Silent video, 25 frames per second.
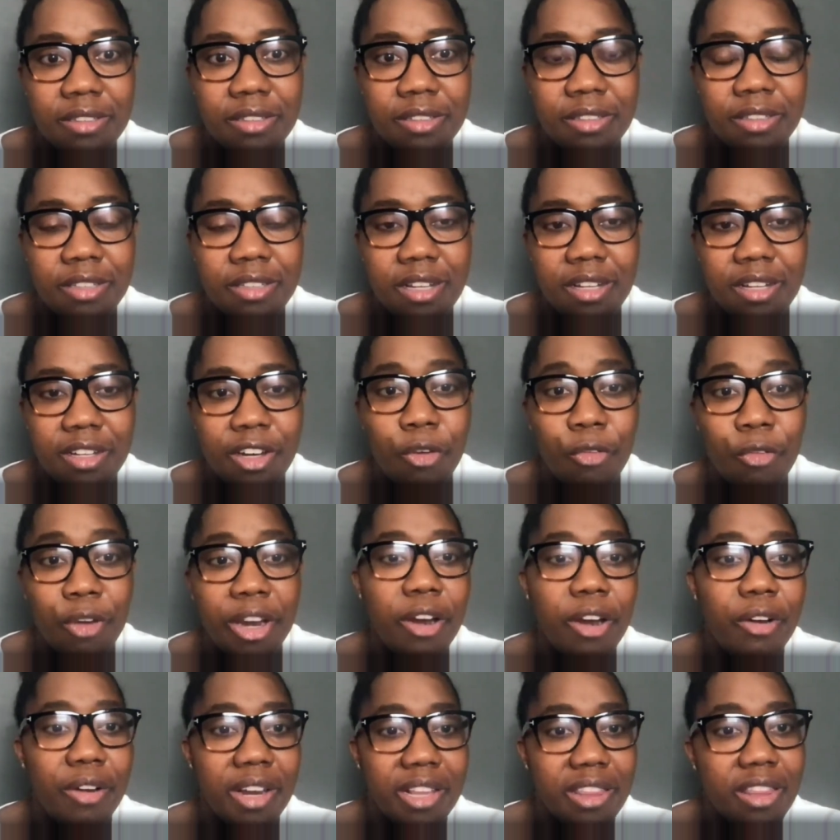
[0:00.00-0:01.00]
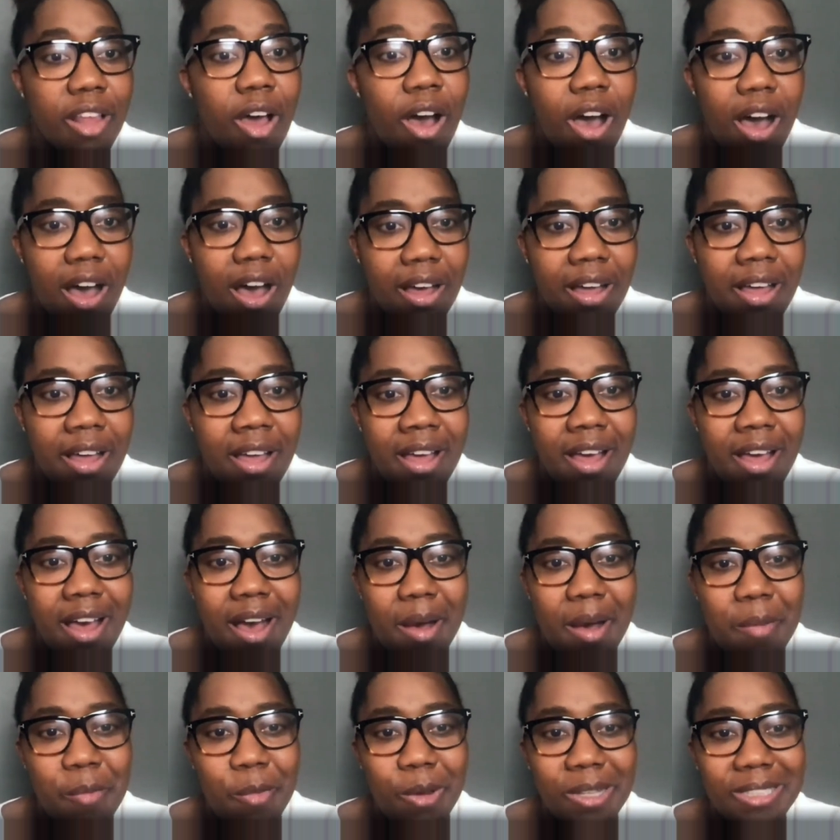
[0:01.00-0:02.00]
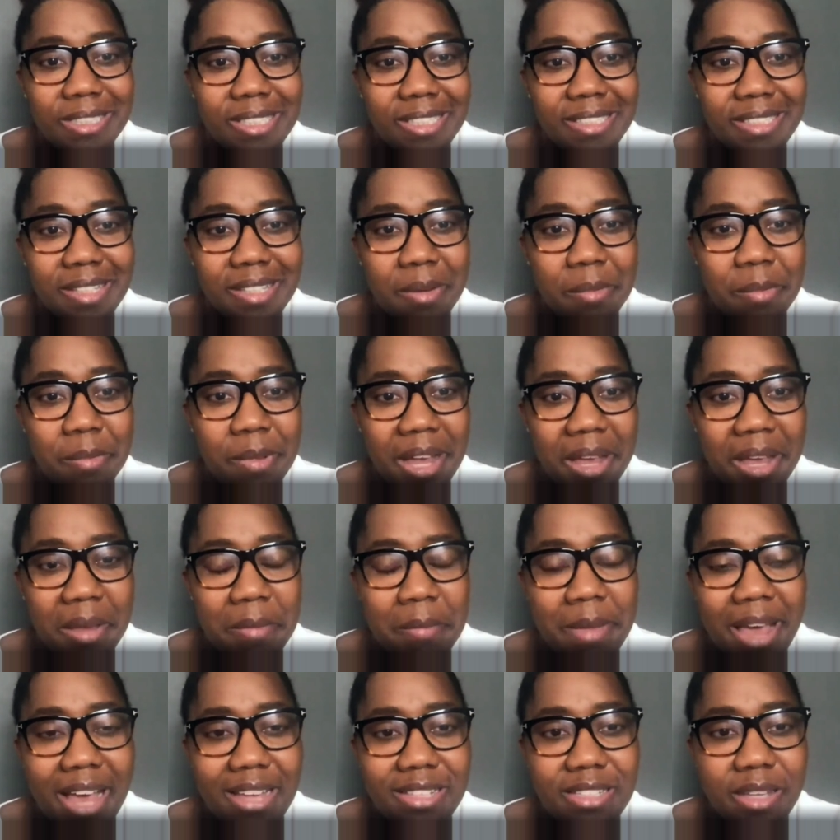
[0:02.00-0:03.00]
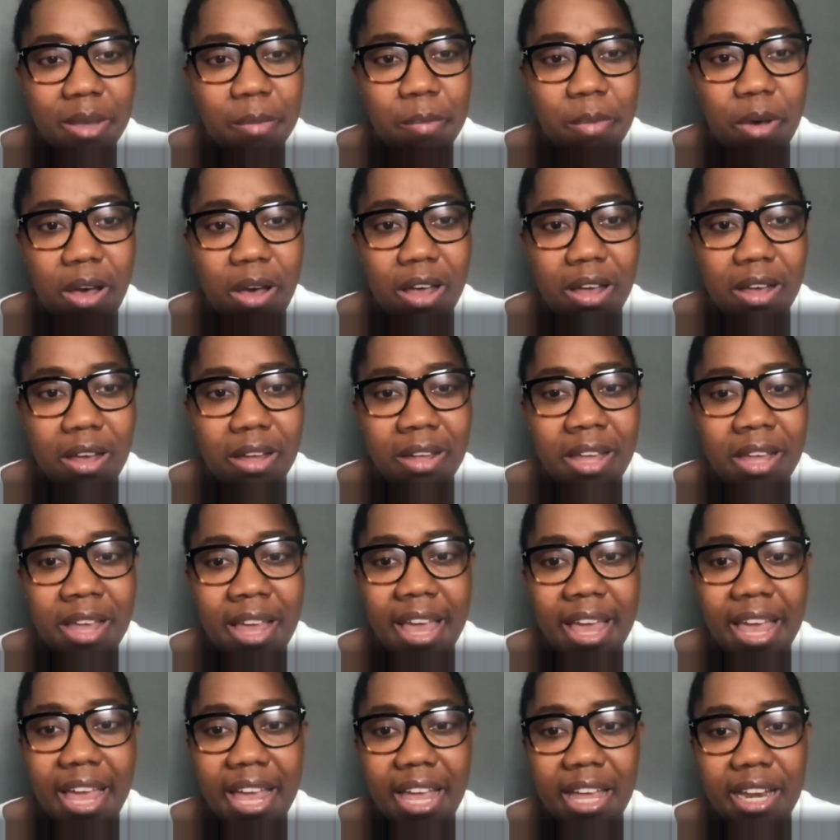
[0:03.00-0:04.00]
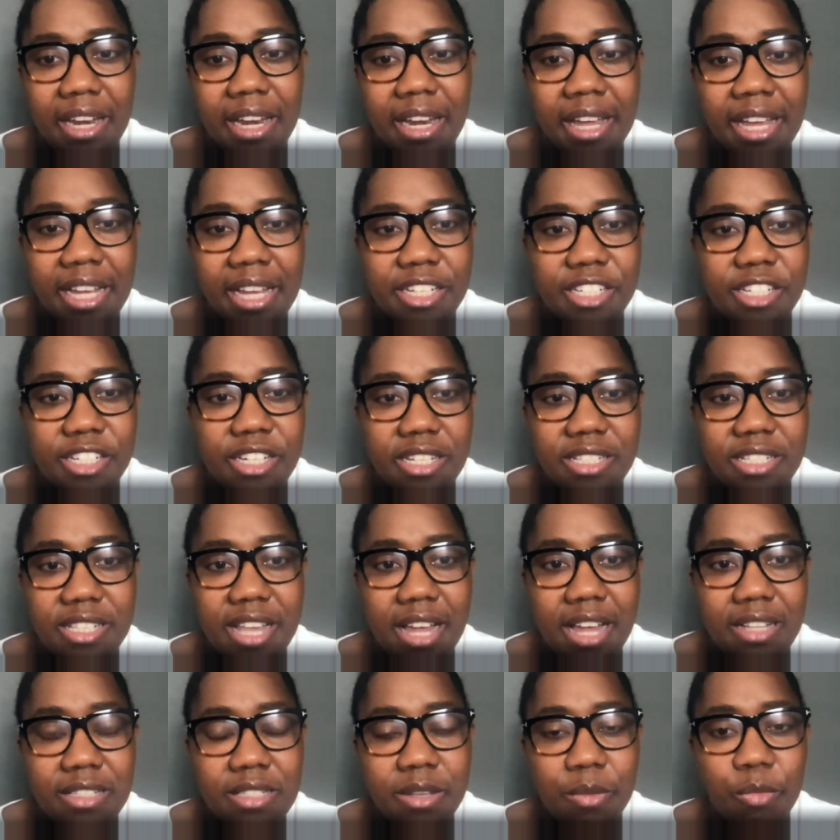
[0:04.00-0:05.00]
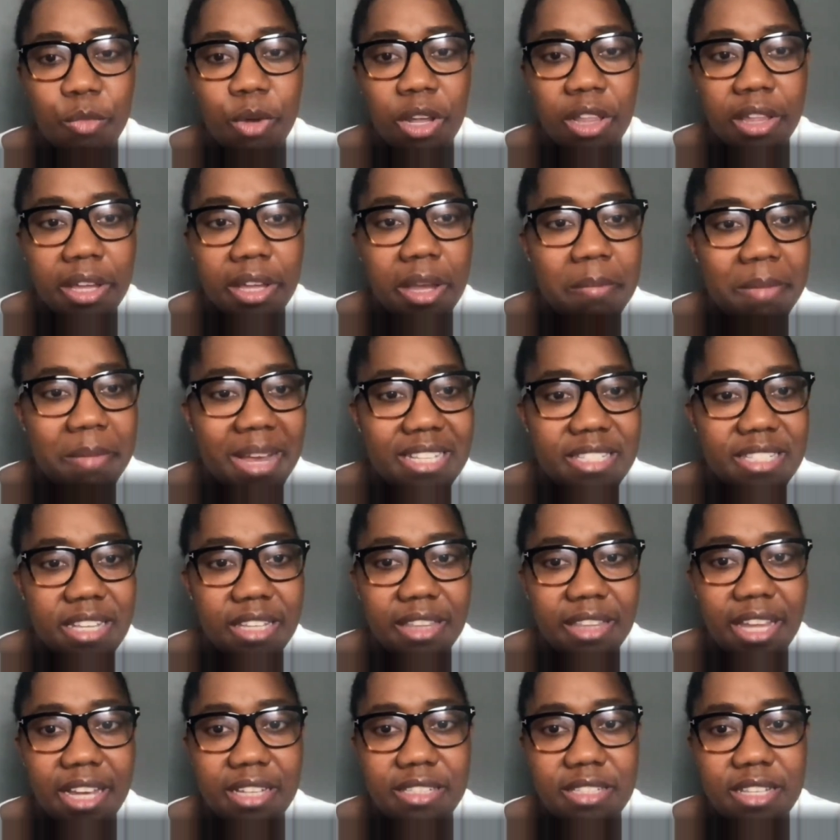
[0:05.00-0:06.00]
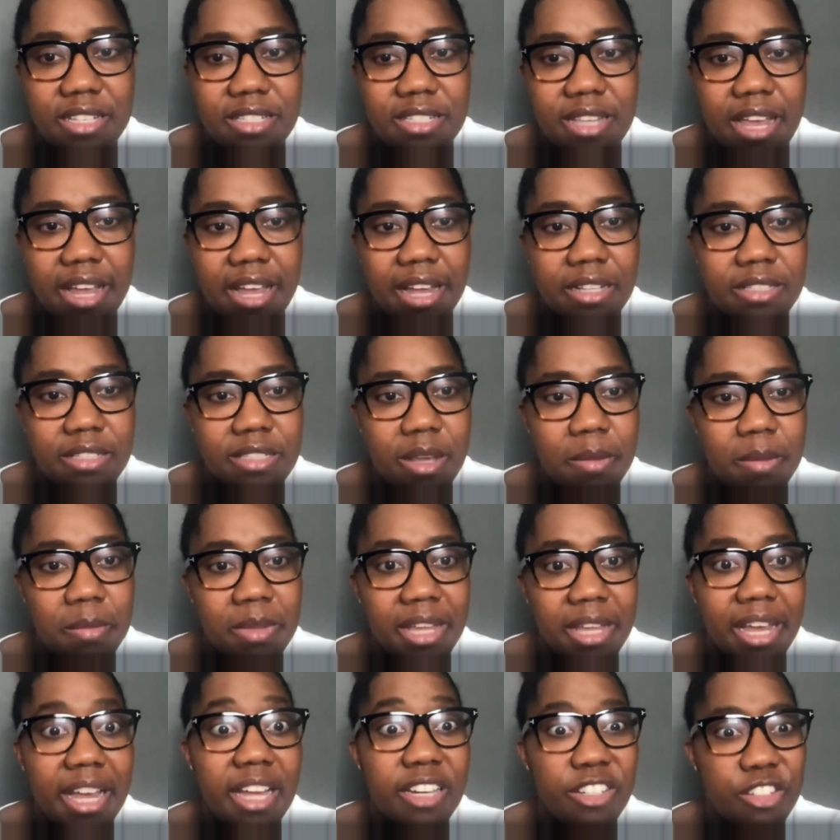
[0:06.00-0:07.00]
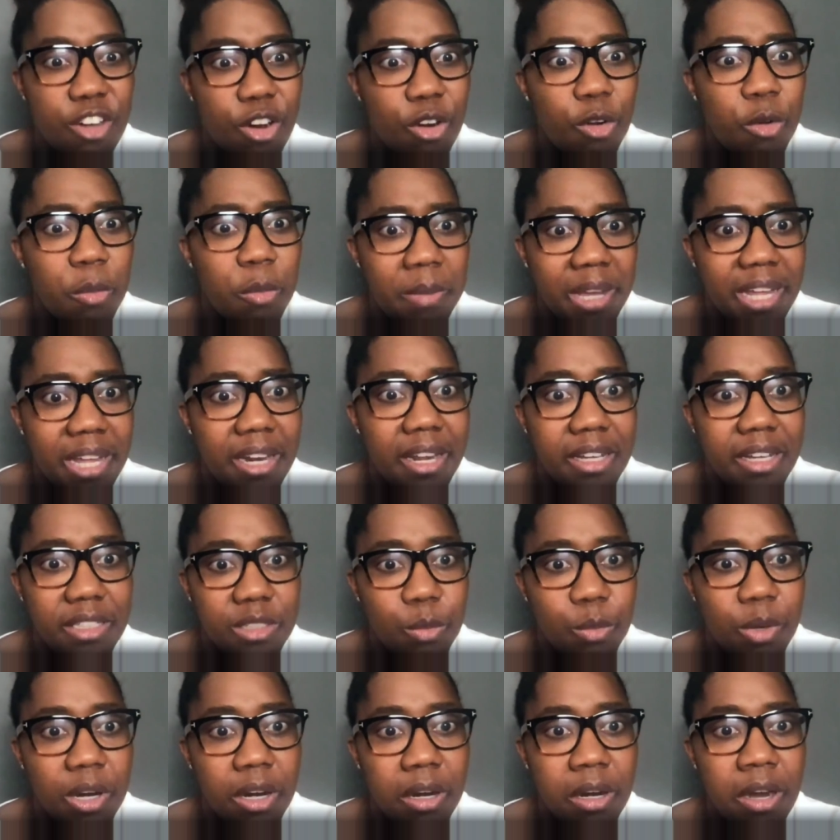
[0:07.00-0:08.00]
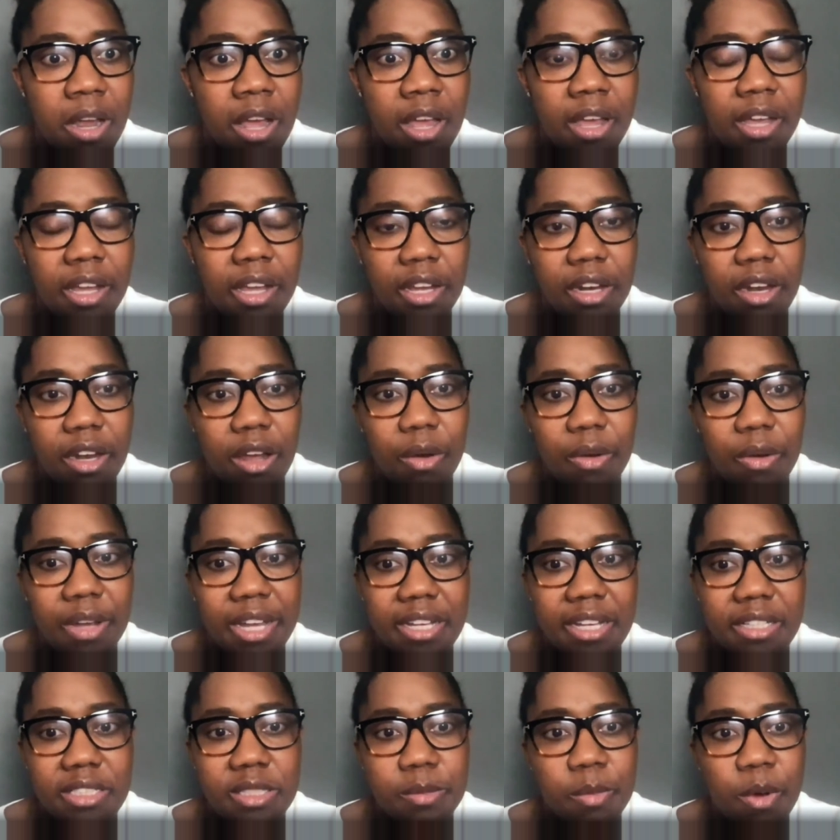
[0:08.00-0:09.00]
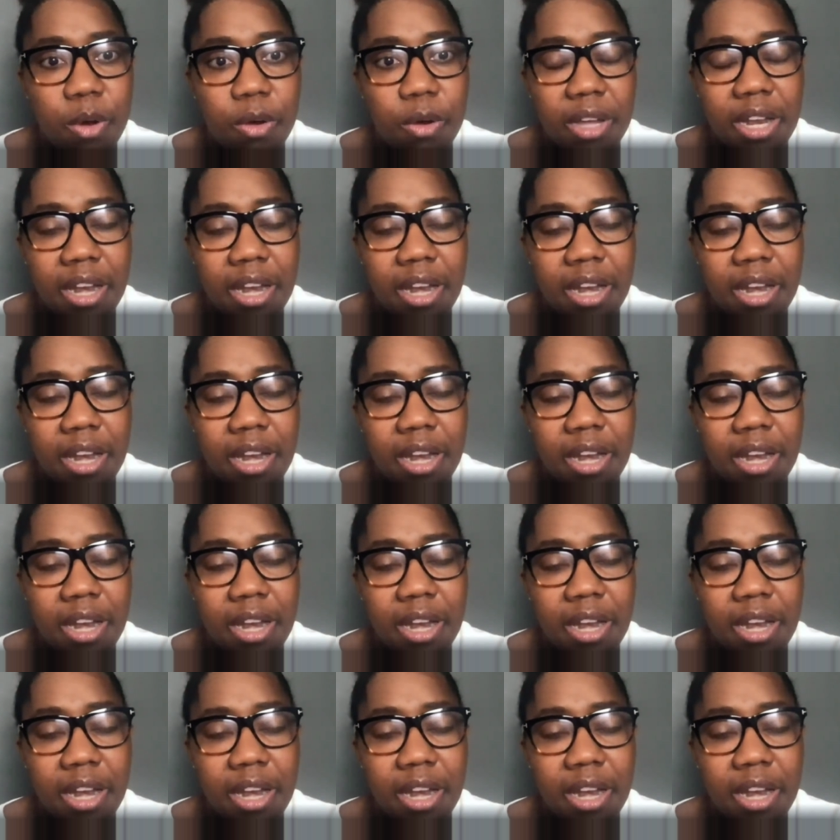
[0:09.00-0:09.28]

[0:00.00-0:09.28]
a career in law once he's done playing basketball. And he's just had some really amazing things to say in some of the internal meetings where, you know, he's spoken